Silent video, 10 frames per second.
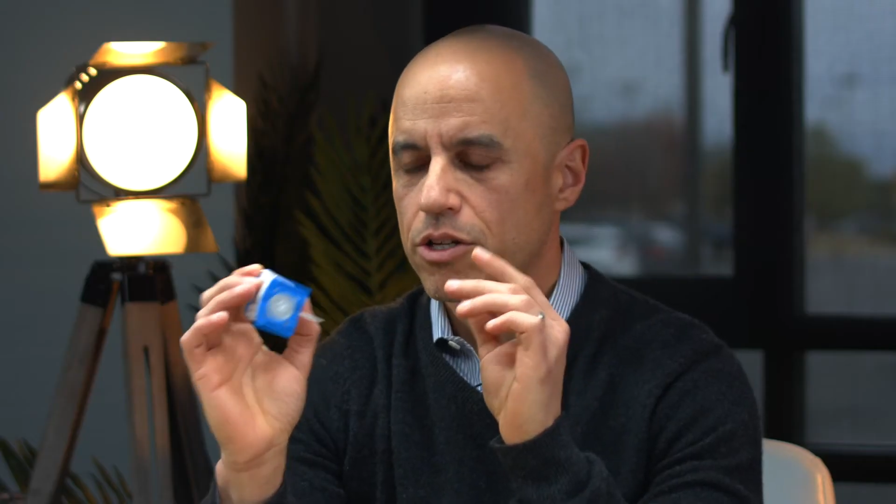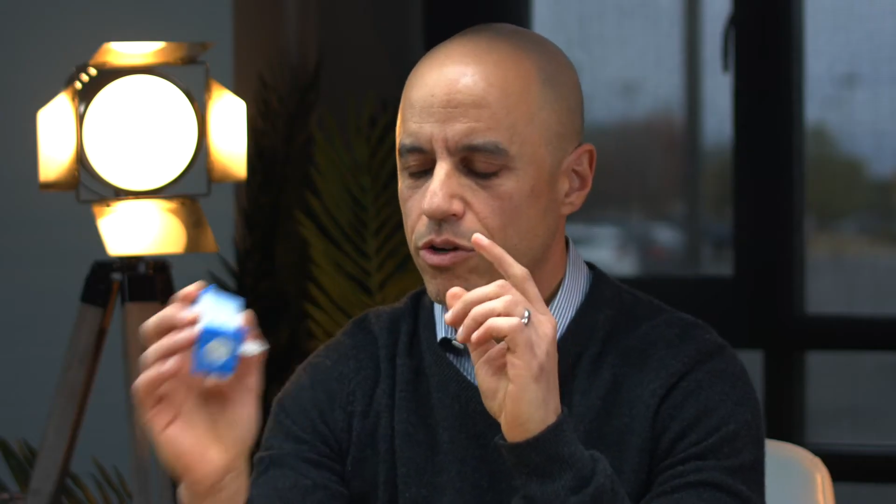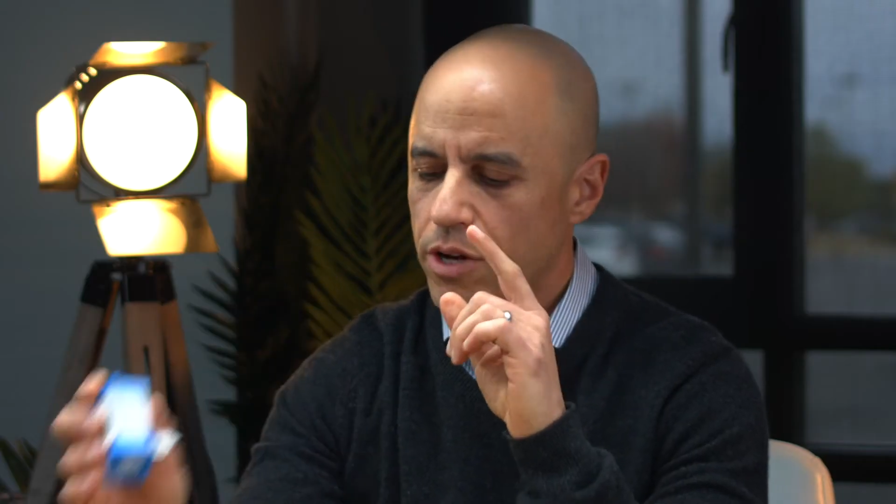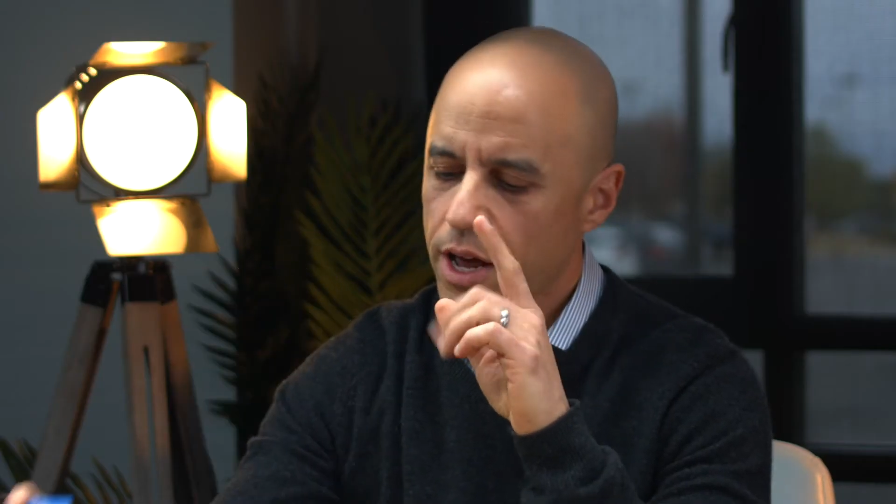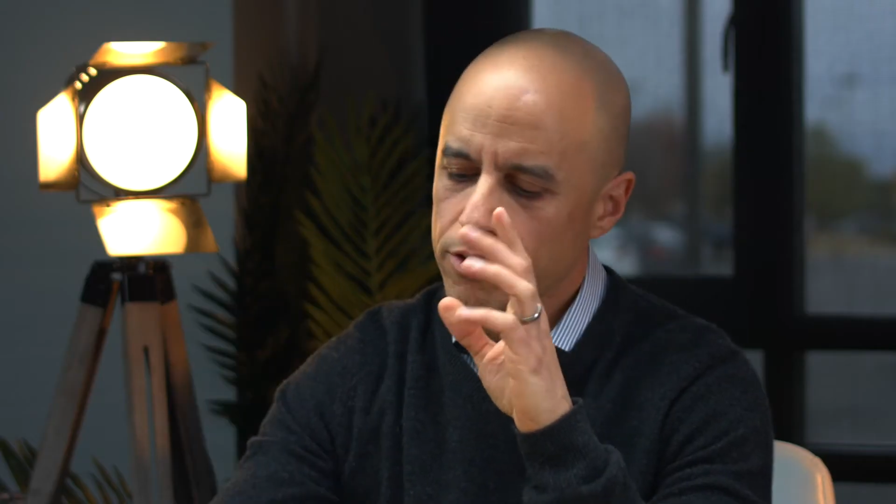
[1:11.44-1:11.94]

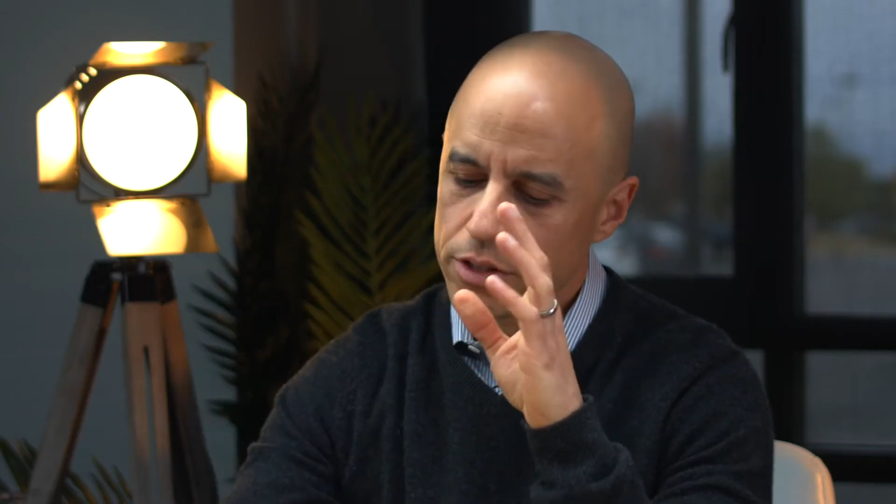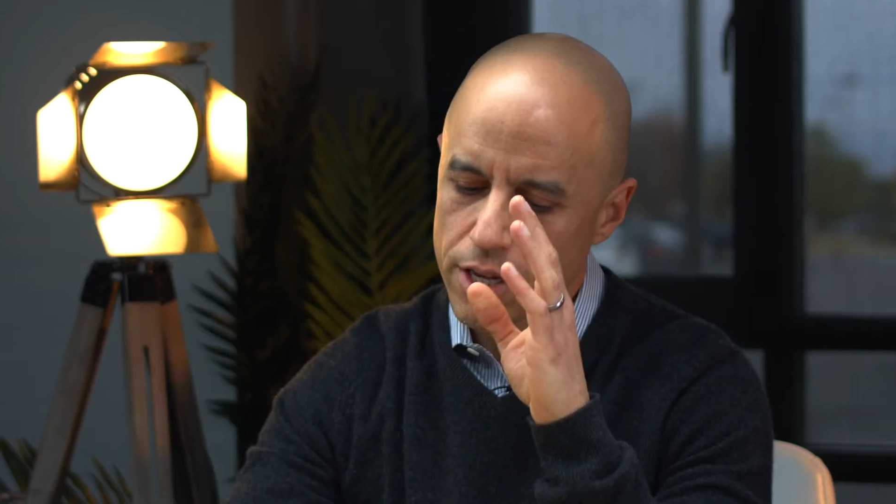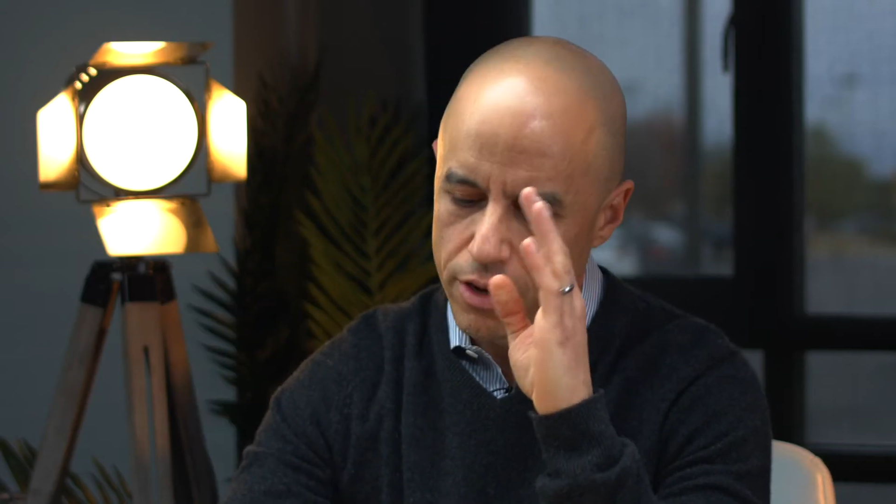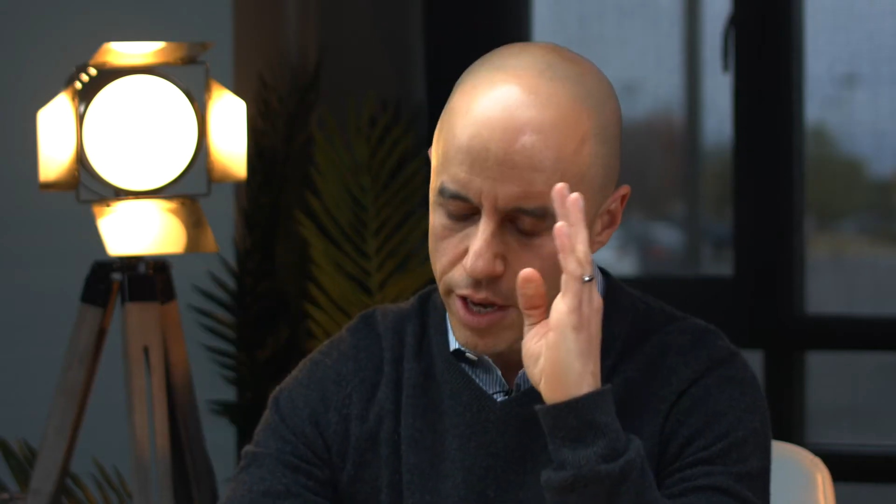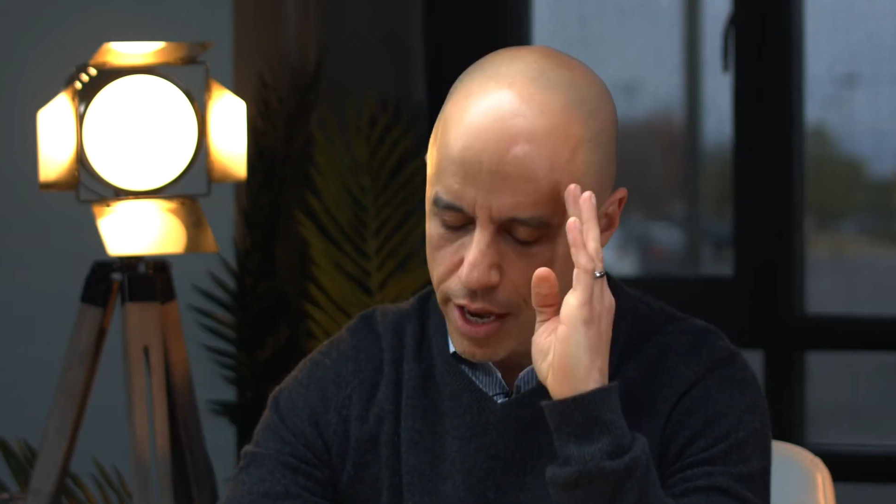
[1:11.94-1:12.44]
So not
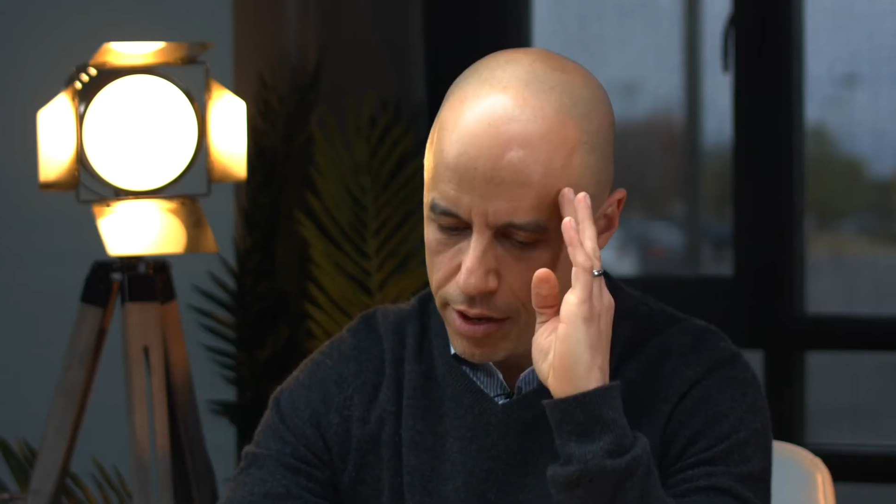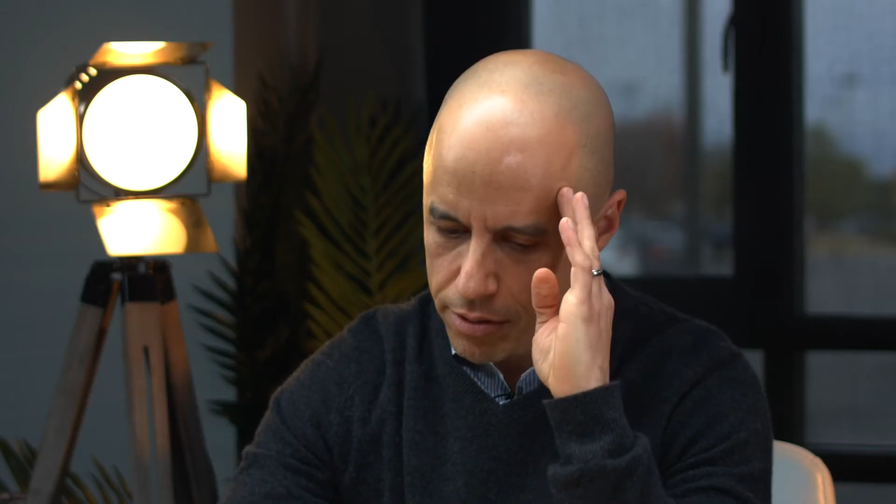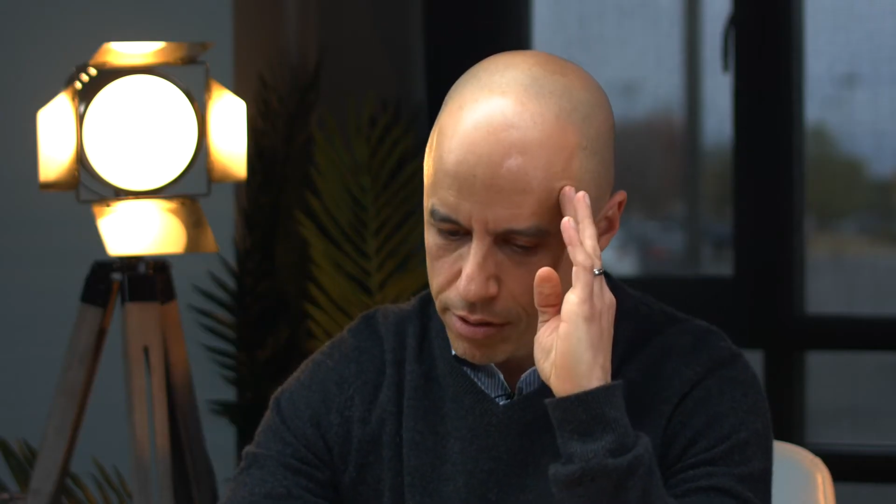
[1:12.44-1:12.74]
only, okay,